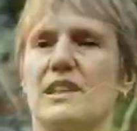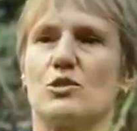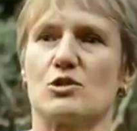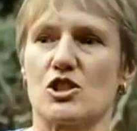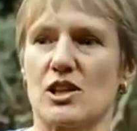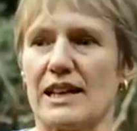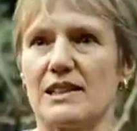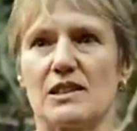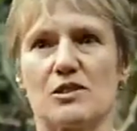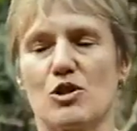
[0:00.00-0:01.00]
They're
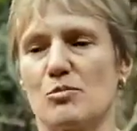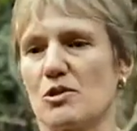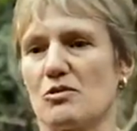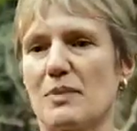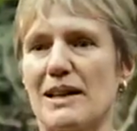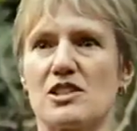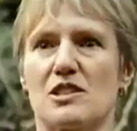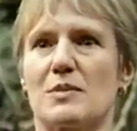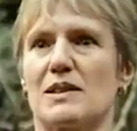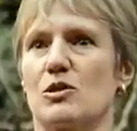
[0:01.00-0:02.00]
constrained in terms of
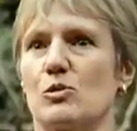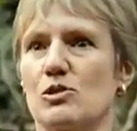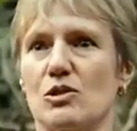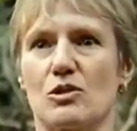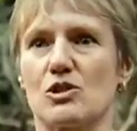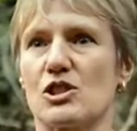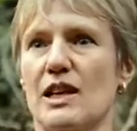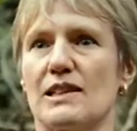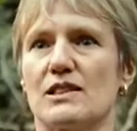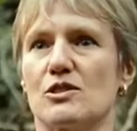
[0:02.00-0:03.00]
budgets, but they're also
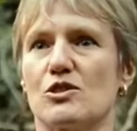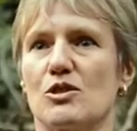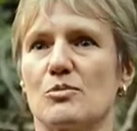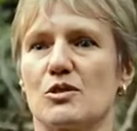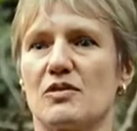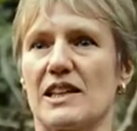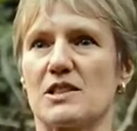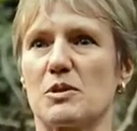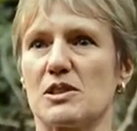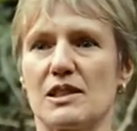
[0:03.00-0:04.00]
constrained in terms of
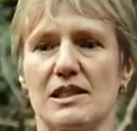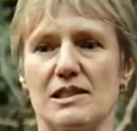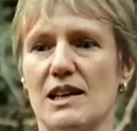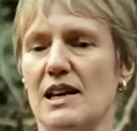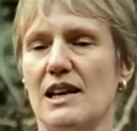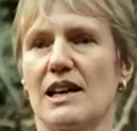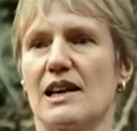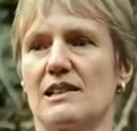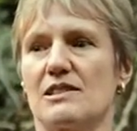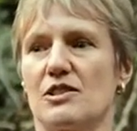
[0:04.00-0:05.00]
expertise.
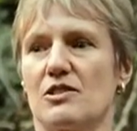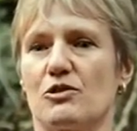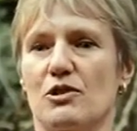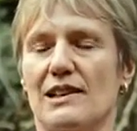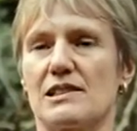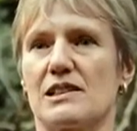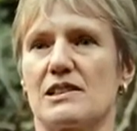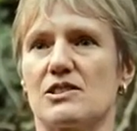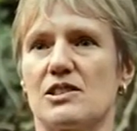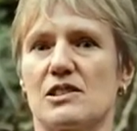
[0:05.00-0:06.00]
And for us,
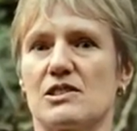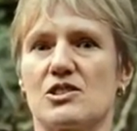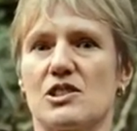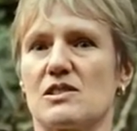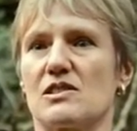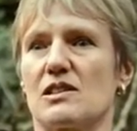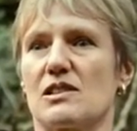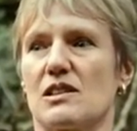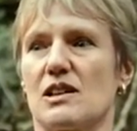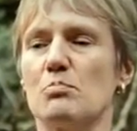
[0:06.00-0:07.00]
it's just
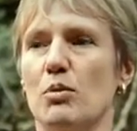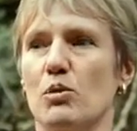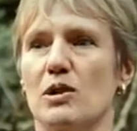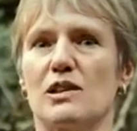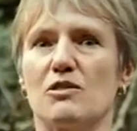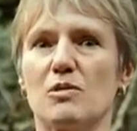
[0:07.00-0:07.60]
important, if